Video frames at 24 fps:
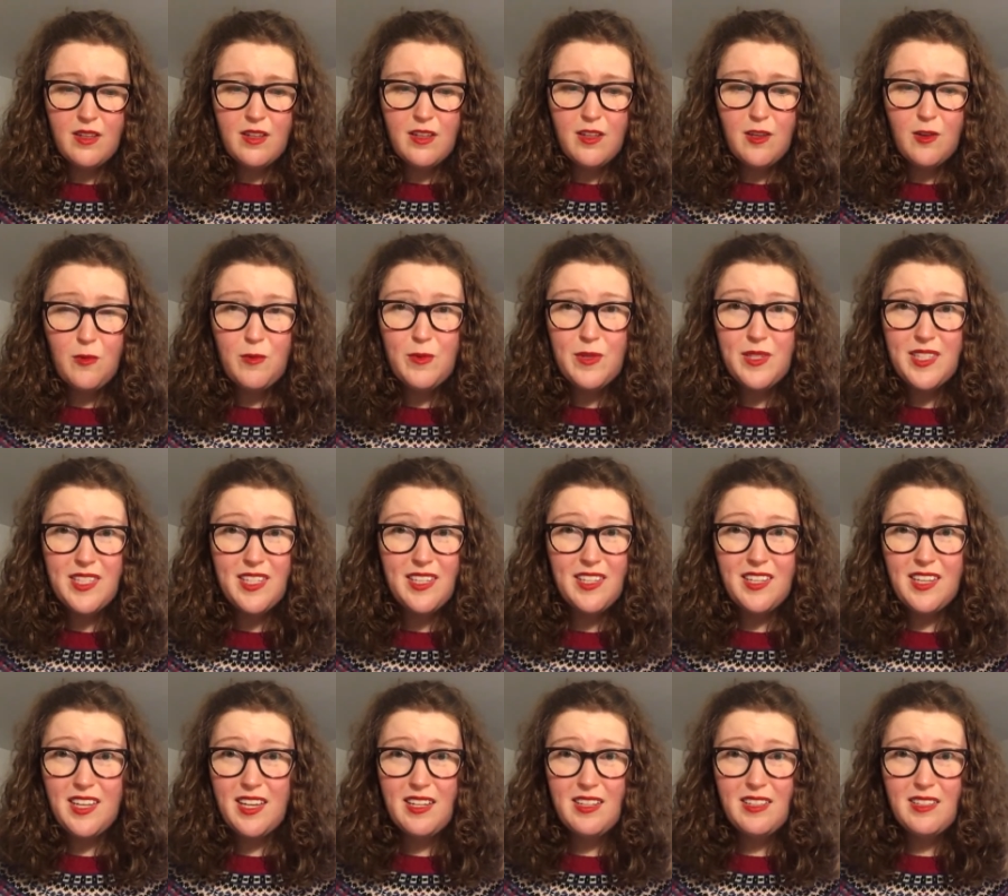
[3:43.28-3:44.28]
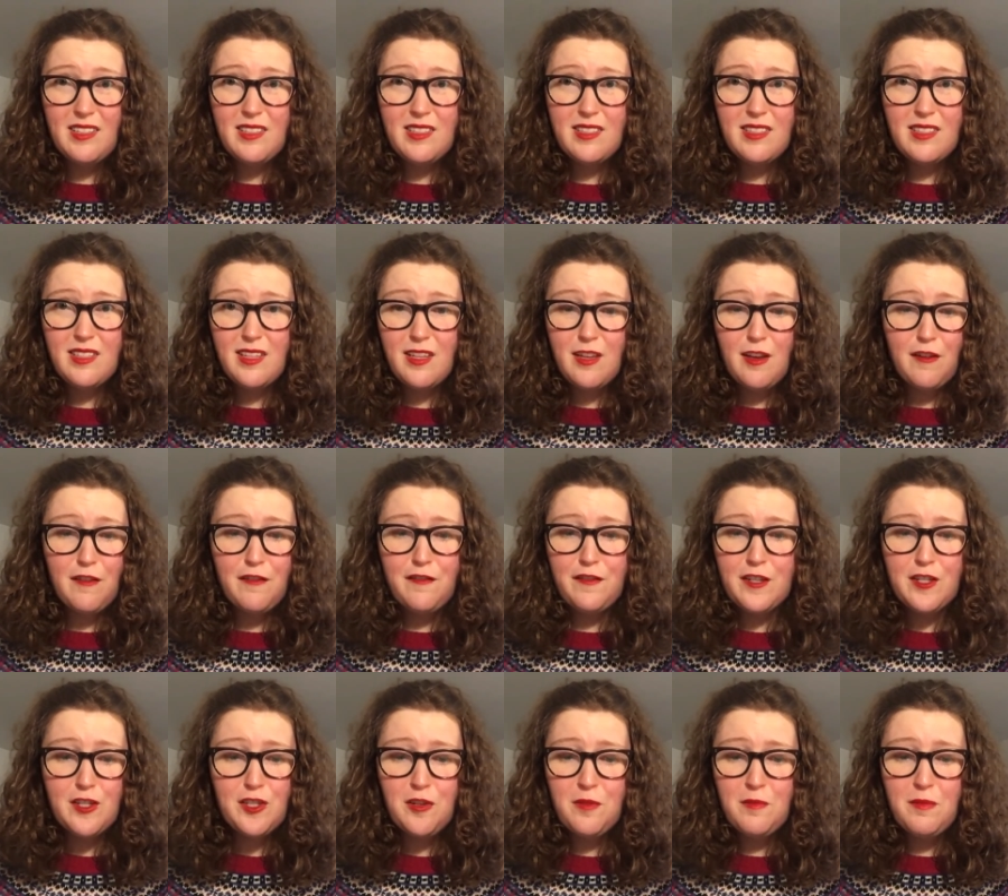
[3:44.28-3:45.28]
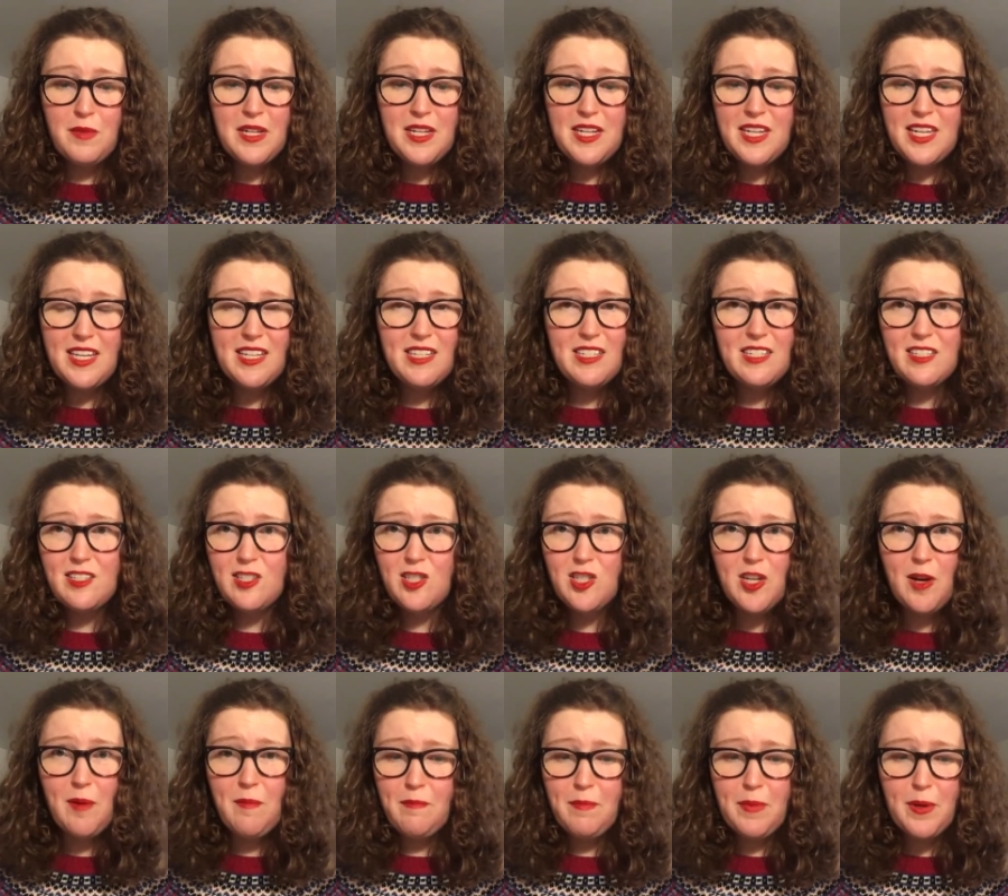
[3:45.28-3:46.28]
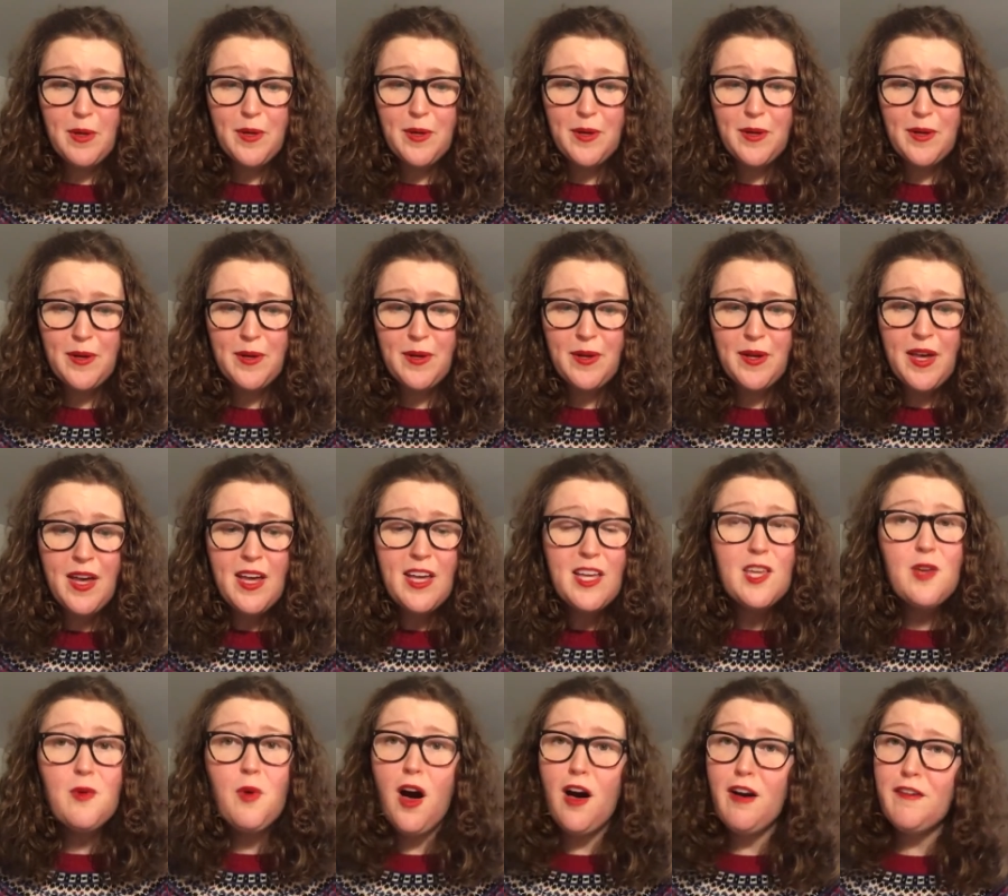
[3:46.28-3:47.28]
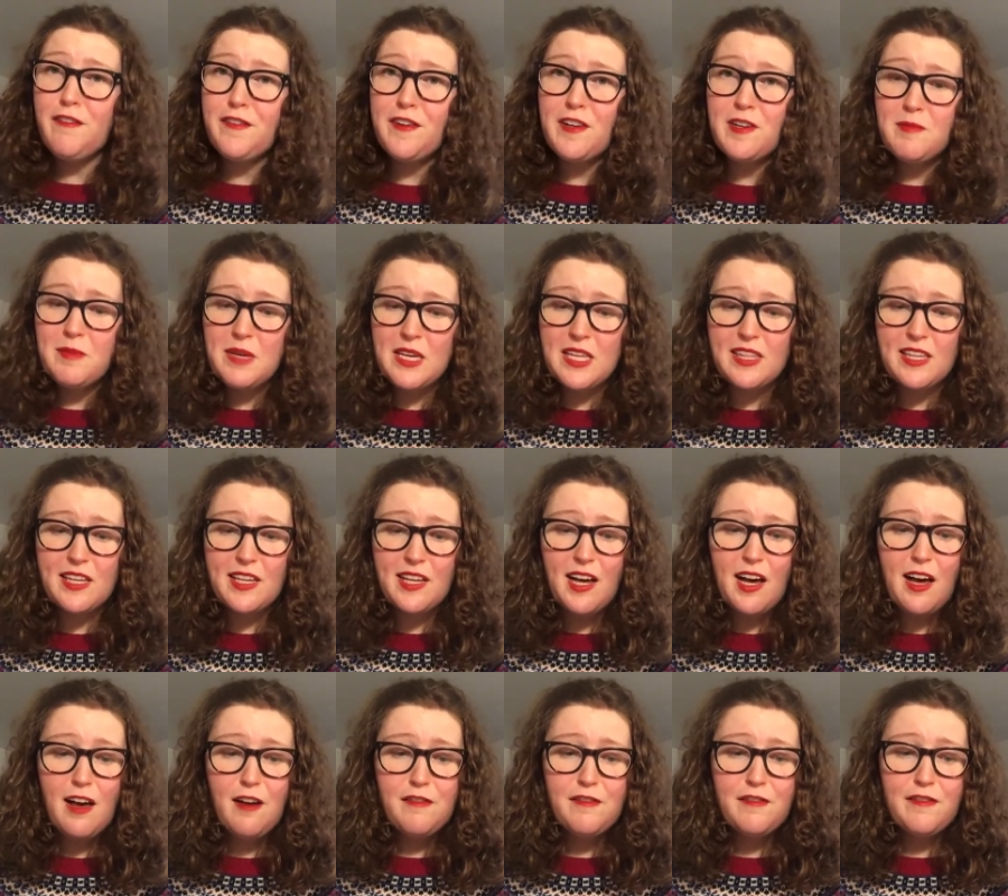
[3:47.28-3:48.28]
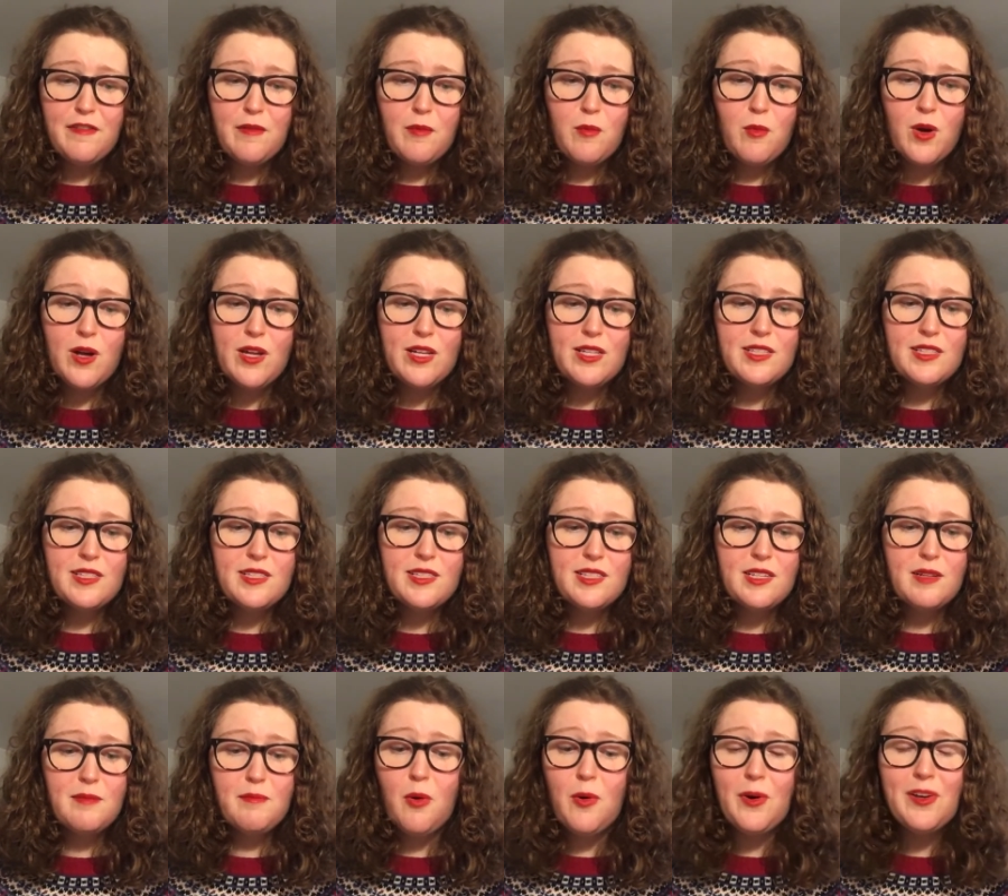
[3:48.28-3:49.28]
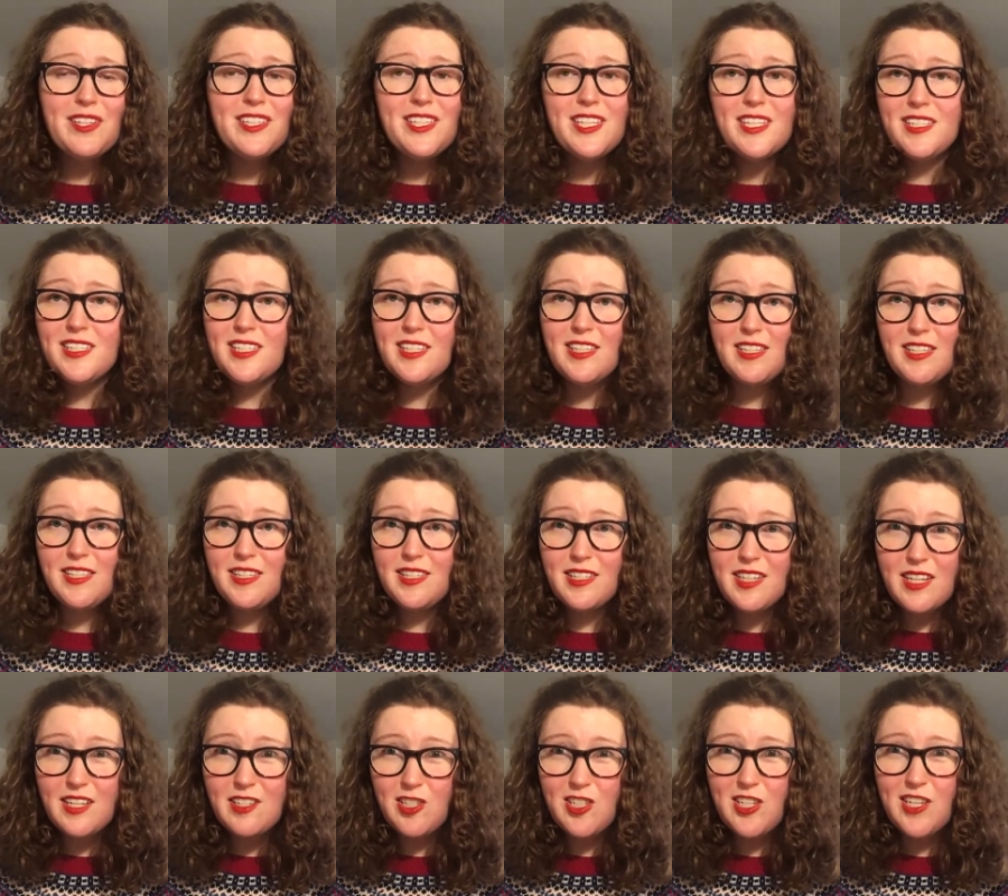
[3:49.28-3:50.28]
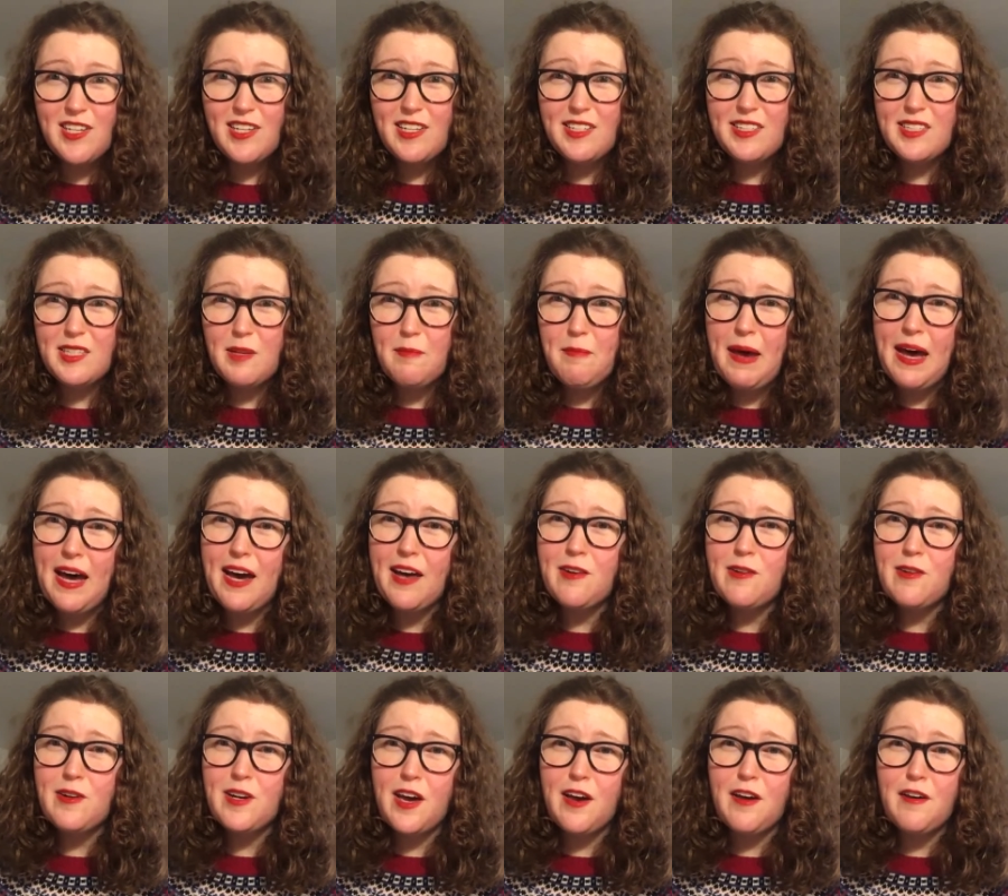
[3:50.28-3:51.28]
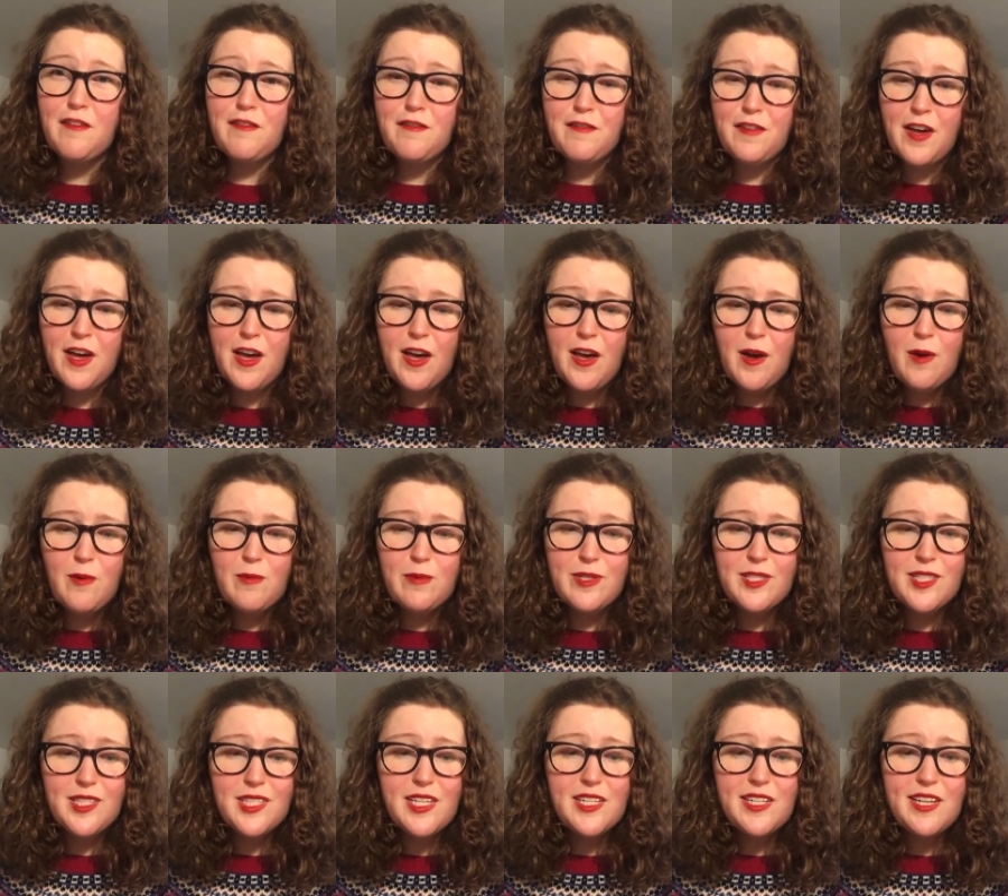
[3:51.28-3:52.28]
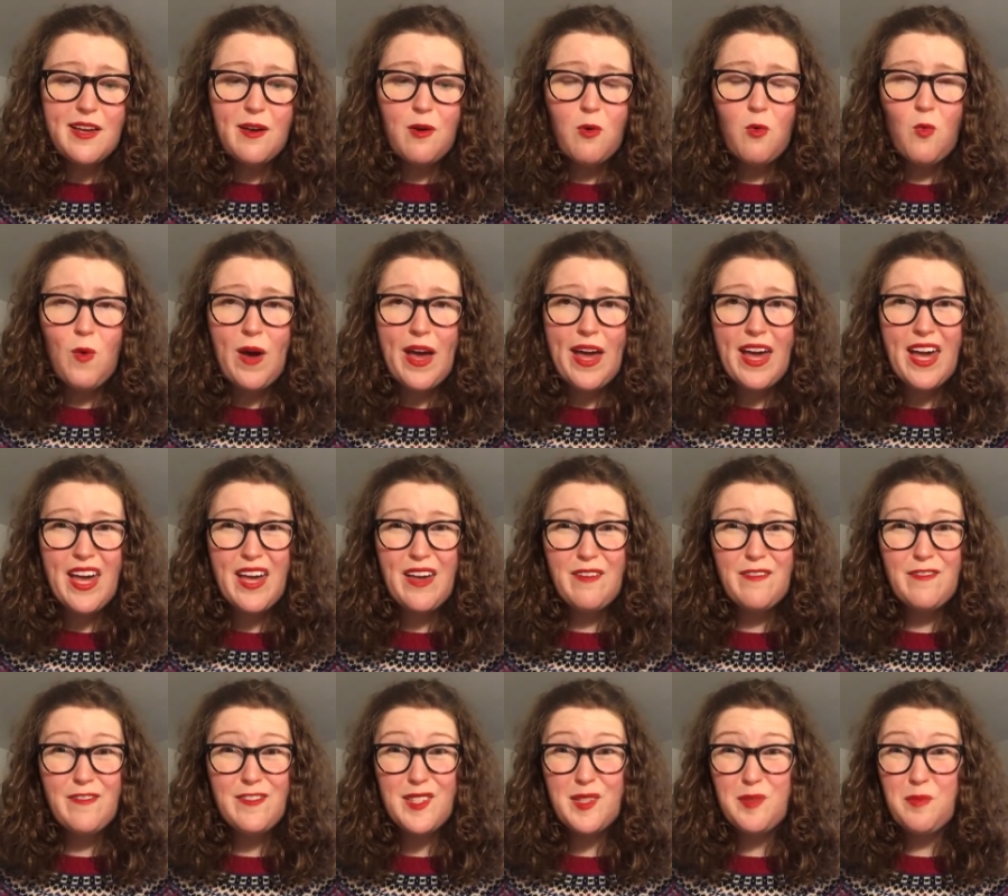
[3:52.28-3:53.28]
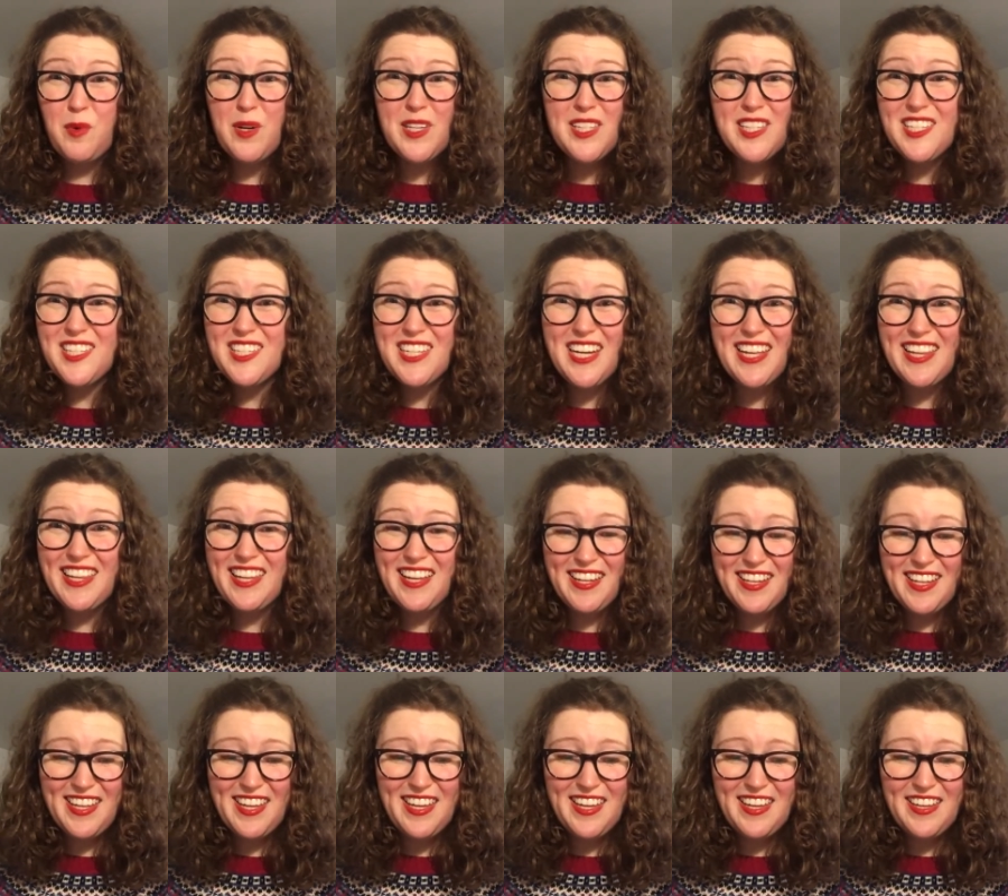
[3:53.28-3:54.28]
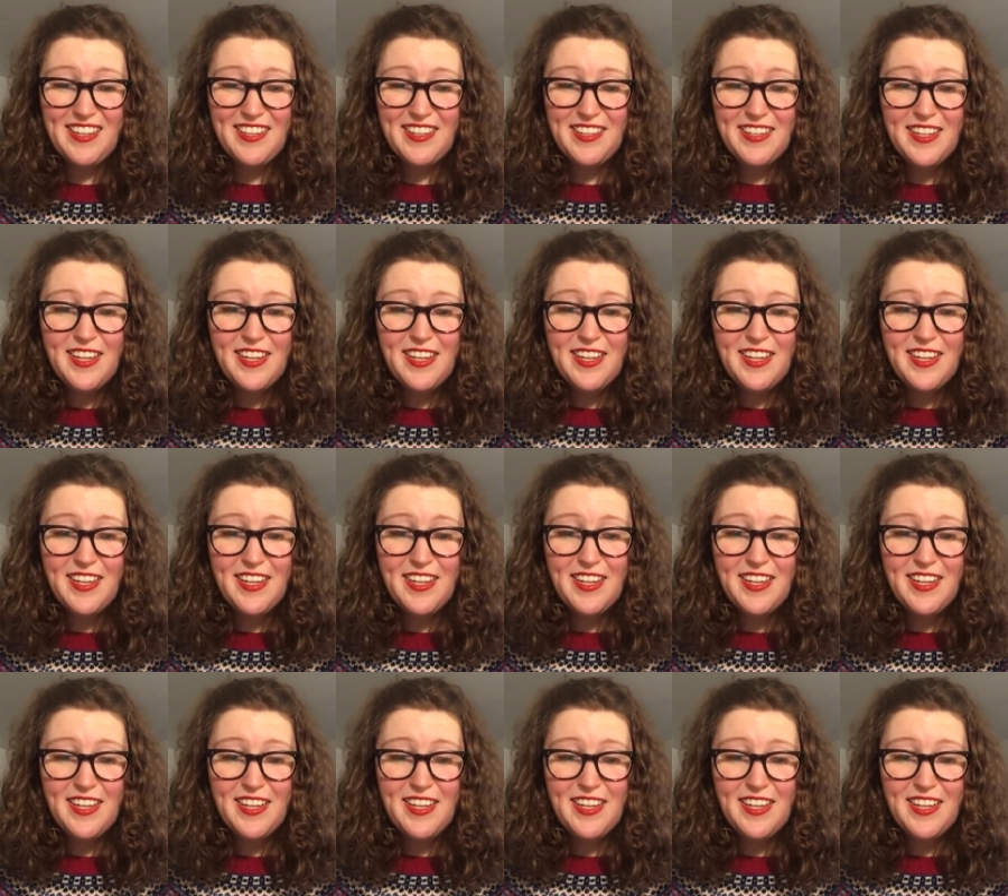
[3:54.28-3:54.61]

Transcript: Your resilience, your fisherman knit jumper. You offered me the cuff once and pointed to the stitches, a pattern of receding waves. Wasn't I lucky?